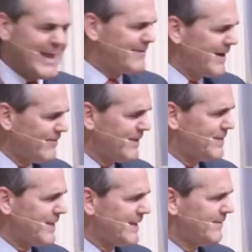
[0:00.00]
You may have
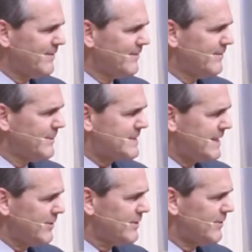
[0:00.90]
everything
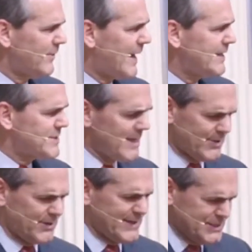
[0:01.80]
material
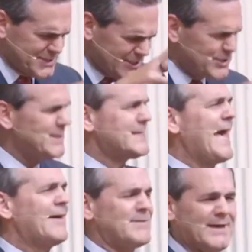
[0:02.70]
wise, but on the inside, you
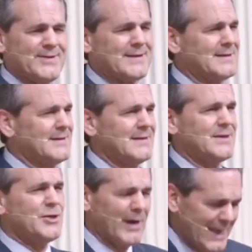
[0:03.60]
just have nothing.
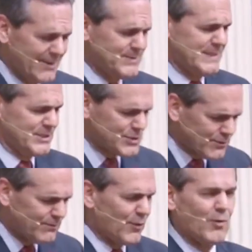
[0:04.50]
You're
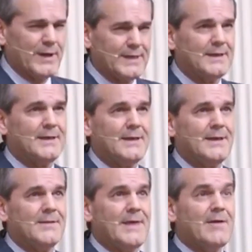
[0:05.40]
emptying your void.
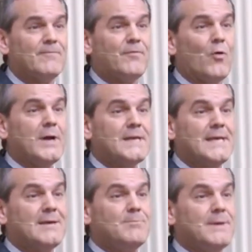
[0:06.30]
That
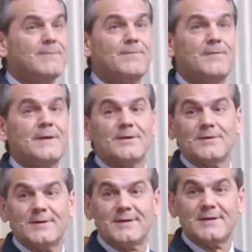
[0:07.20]
void can be
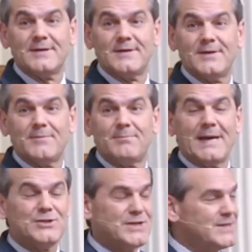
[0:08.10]
filled
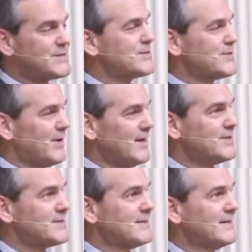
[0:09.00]
by Jesus
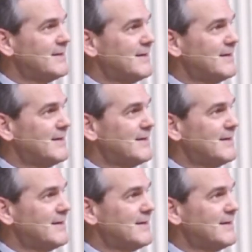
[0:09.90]
Christ.